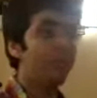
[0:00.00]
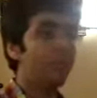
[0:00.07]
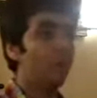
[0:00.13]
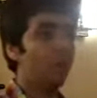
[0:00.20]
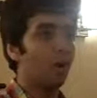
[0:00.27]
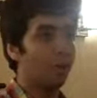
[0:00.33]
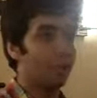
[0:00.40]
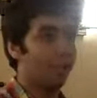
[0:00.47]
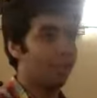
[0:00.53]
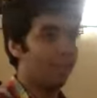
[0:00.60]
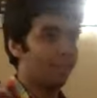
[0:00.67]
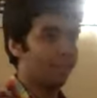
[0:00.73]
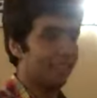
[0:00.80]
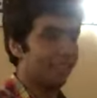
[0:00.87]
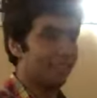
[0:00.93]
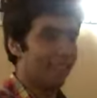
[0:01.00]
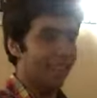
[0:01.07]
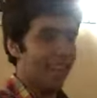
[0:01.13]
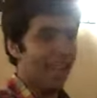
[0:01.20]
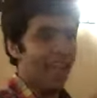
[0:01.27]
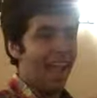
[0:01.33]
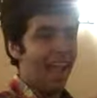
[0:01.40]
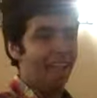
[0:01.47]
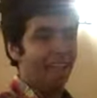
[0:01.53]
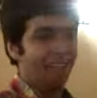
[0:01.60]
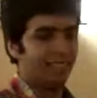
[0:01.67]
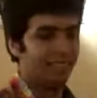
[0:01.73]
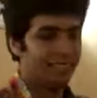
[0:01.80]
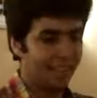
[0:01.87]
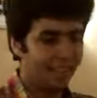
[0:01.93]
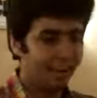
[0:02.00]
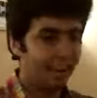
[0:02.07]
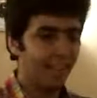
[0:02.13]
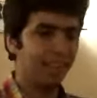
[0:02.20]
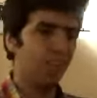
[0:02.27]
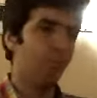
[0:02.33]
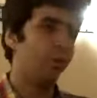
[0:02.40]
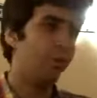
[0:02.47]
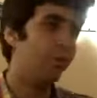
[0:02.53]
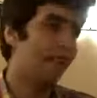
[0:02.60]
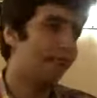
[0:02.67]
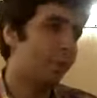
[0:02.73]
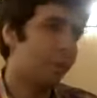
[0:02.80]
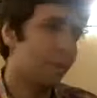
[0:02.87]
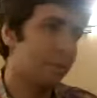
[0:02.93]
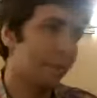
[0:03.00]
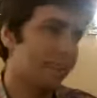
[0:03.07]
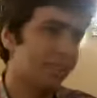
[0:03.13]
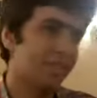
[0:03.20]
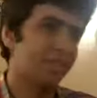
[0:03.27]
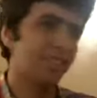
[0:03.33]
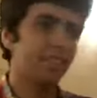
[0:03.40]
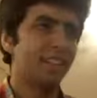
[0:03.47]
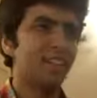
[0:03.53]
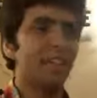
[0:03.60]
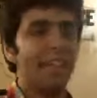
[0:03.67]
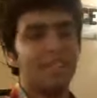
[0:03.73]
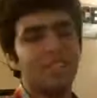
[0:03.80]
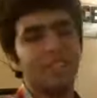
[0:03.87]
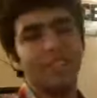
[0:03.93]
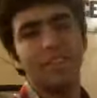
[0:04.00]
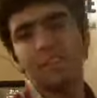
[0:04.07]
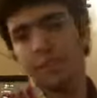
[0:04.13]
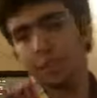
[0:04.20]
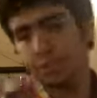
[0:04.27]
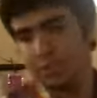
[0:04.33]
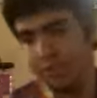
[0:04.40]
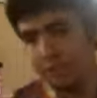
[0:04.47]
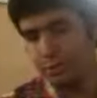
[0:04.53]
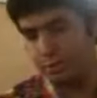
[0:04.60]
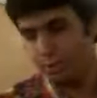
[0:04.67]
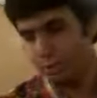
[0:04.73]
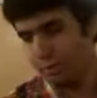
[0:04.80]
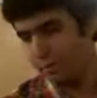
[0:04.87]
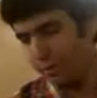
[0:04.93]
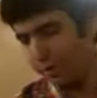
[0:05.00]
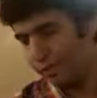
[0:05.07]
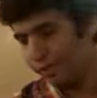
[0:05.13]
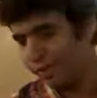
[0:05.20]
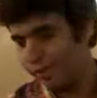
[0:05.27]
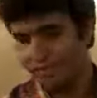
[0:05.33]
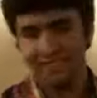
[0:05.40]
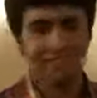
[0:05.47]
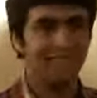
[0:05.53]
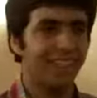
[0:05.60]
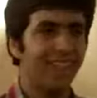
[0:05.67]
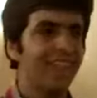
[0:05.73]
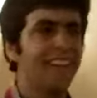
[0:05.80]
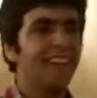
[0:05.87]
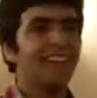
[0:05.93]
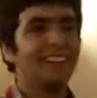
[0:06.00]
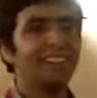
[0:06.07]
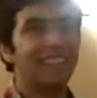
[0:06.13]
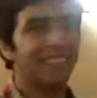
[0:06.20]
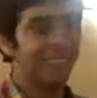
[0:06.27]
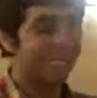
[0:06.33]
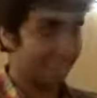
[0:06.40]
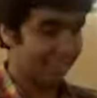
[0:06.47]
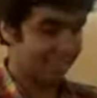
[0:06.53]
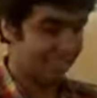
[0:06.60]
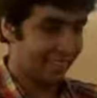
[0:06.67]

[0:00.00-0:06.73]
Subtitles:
When you go up to a girl and then you tell her, "Would you like to be my girlfriend?" and she introduces you to her boyfriend,